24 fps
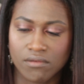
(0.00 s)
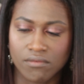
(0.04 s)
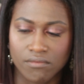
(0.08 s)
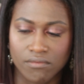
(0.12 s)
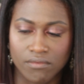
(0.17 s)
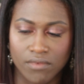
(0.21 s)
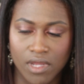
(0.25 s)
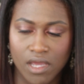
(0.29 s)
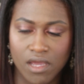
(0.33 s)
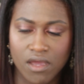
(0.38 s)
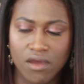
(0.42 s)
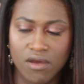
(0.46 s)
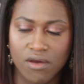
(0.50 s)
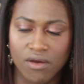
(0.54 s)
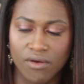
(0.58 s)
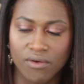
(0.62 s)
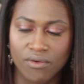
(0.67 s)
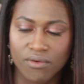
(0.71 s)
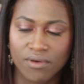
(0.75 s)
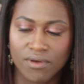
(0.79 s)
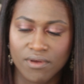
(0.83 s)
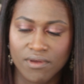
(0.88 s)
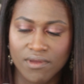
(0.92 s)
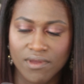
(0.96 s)

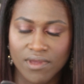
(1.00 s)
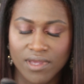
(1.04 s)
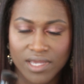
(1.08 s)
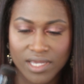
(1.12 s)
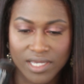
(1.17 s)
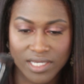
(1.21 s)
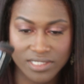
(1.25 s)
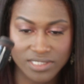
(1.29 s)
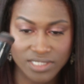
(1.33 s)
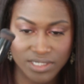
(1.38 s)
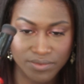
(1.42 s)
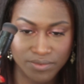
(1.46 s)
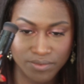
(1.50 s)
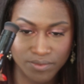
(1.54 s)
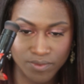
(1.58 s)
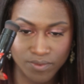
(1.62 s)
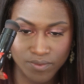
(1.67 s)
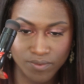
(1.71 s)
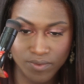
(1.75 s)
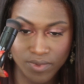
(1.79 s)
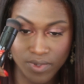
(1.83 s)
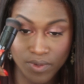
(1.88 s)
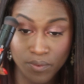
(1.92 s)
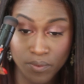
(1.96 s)
No. So
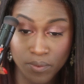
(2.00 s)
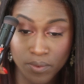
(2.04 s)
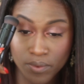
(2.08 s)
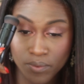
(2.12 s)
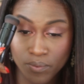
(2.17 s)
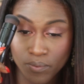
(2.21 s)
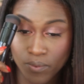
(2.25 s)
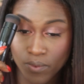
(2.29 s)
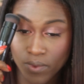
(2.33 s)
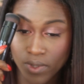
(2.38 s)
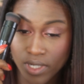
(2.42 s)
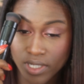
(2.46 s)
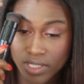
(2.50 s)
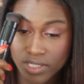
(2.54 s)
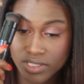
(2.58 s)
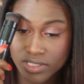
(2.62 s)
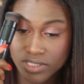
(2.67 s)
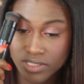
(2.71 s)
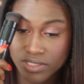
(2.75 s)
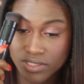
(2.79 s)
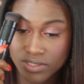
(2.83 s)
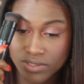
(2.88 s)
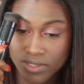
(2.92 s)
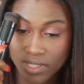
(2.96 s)
I would want
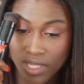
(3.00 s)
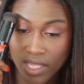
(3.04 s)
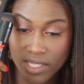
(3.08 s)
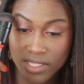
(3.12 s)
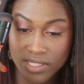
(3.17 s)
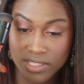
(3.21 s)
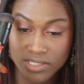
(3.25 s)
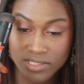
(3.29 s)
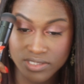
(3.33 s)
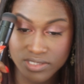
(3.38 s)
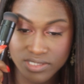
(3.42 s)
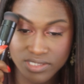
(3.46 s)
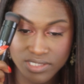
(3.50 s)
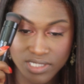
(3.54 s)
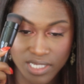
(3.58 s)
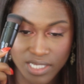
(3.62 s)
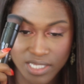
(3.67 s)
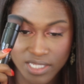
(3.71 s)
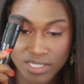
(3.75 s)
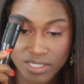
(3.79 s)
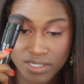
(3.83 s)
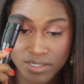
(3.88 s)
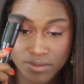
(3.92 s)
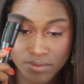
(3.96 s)
to do like this
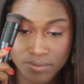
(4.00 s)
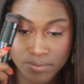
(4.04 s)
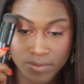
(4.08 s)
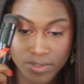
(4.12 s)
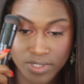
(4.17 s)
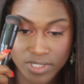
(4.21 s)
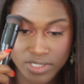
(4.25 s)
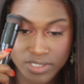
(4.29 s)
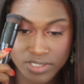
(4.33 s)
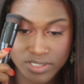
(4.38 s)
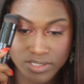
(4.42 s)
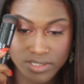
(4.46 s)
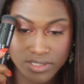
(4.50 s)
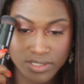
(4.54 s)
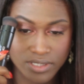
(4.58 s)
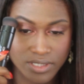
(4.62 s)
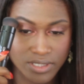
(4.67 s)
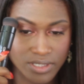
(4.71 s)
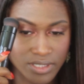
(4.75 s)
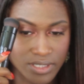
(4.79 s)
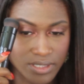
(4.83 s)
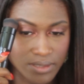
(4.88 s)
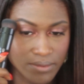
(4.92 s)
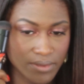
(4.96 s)
side of the brush.
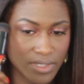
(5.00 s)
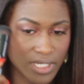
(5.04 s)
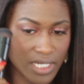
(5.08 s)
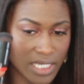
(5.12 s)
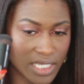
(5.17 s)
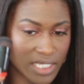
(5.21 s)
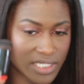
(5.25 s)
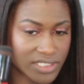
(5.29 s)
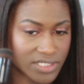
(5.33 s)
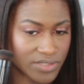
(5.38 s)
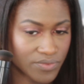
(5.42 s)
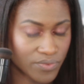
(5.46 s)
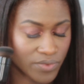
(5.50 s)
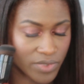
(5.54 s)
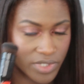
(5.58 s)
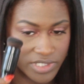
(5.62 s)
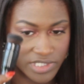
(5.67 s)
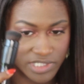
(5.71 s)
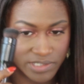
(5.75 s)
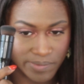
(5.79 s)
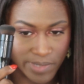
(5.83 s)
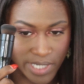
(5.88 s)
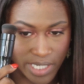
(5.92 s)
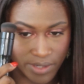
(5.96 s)
I guess it
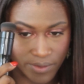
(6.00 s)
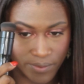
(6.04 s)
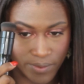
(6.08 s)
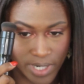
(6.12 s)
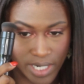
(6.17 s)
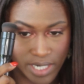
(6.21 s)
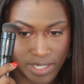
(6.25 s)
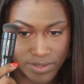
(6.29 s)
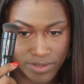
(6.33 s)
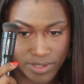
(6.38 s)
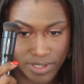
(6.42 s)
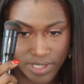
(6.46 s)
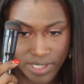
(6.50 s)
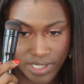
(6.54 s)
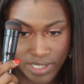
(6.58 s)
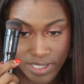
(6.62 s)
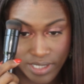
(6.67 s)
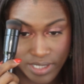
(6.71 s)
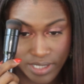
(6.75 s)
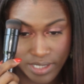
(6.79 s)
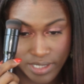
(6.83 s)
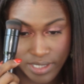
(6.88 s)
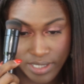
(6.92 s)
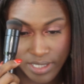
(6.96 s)
runs back around and
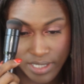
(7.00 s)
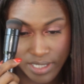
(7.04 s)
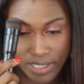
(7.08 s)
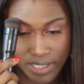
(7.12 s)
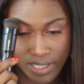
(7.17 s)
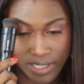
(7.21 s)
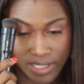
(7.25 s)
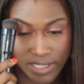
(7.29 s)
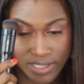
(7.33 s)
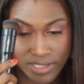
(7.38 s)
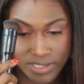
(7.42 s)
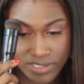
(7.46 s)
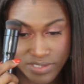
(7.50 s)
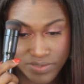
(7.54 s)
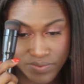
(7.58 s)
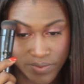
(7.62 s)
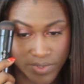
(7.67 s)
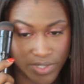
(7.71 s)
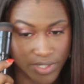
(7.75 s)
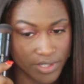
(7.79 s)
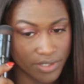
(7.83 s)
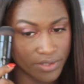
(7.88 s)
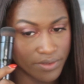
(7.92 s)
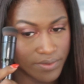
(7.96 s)
it hits
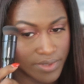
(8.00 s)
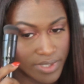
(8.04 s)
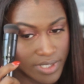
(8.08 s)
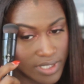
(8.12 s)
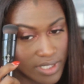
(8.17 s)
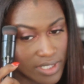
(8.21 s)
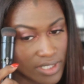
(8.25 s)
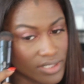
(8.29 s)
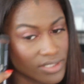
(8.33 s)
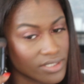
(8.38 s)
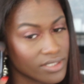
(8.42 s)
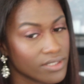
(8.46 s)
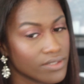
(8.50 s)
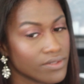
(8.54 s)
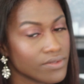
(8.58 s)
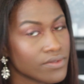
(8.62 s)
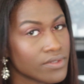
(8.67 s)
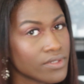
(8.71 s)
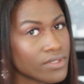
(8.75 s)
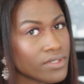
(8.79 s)
where you need it to.